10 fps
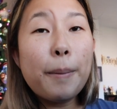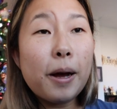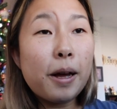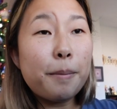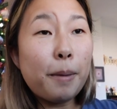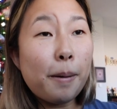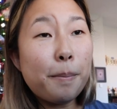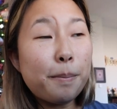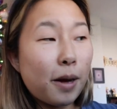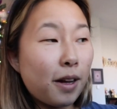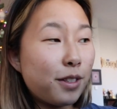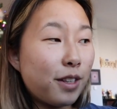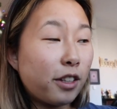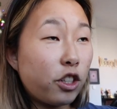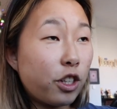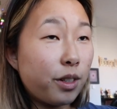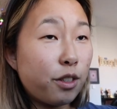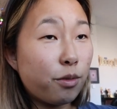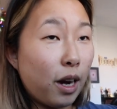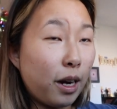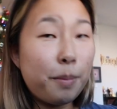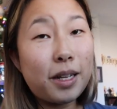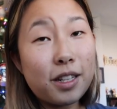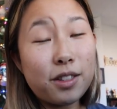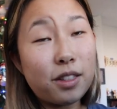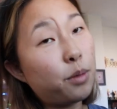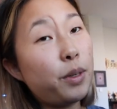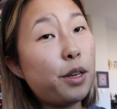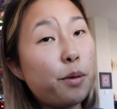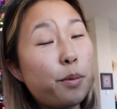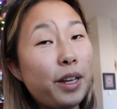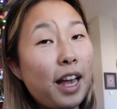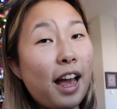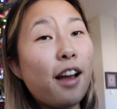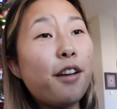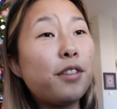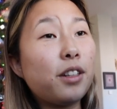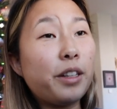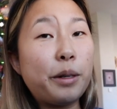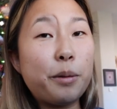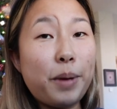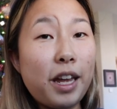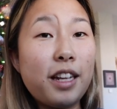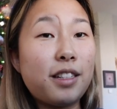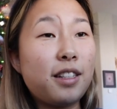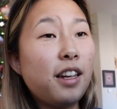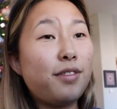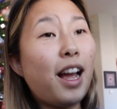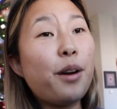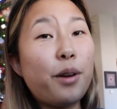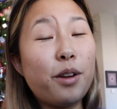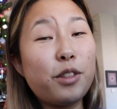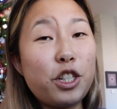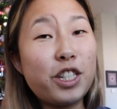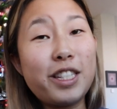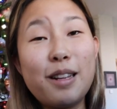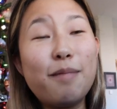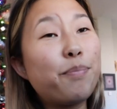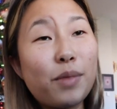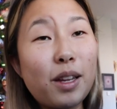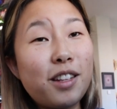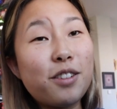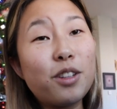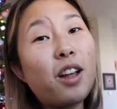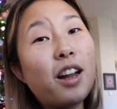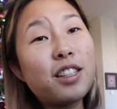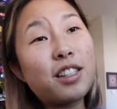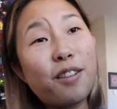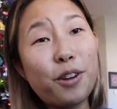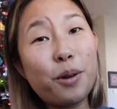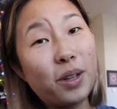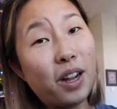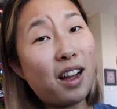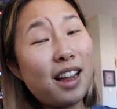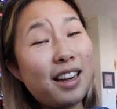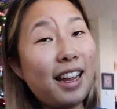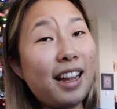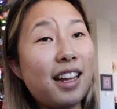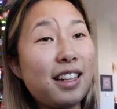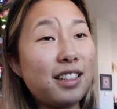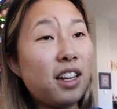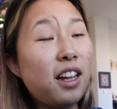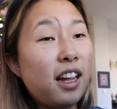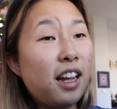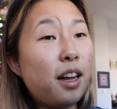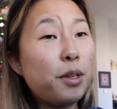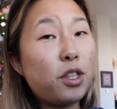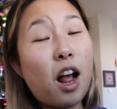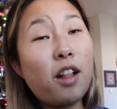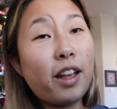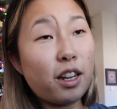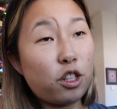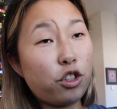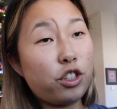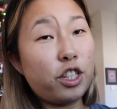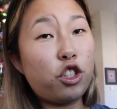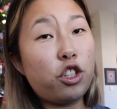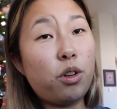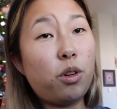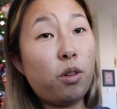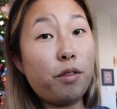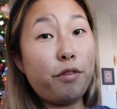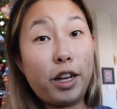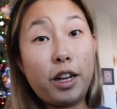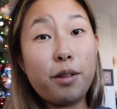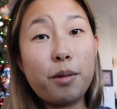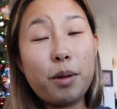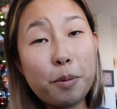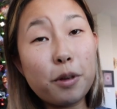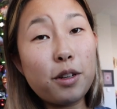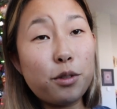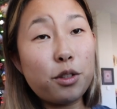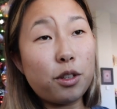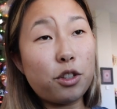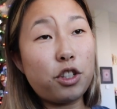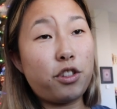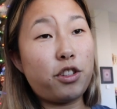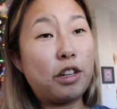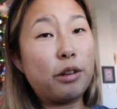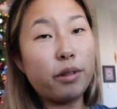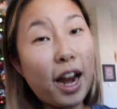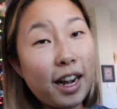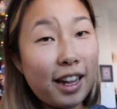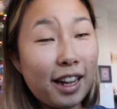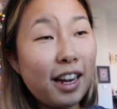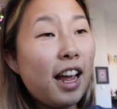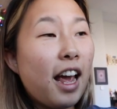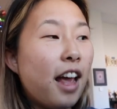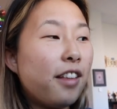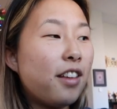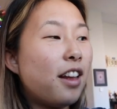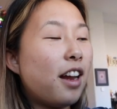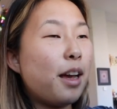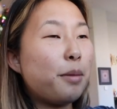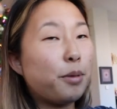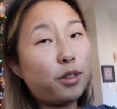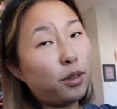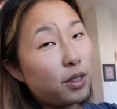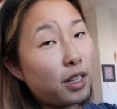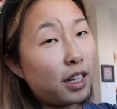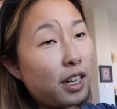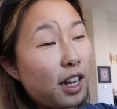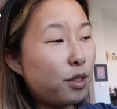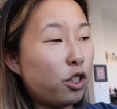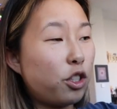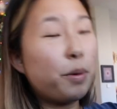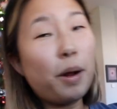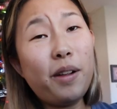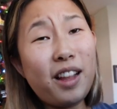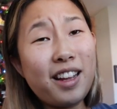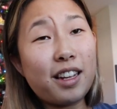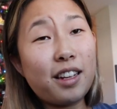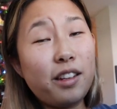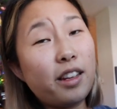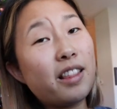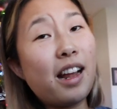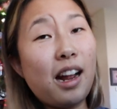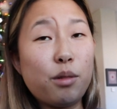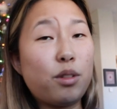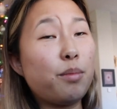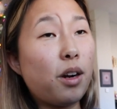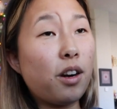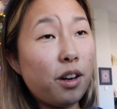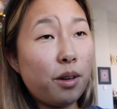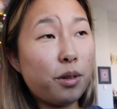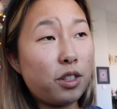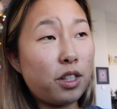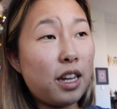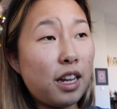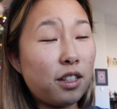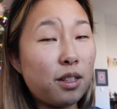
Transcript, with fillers: but my boss is actually going to write it because this week we have a little bit I don't know, she just there's a lot of stuff going on and um, it's not like a traditional video that we produce so she's just gonna write it and then i produce it so she'll probably like get that out tomorrow or today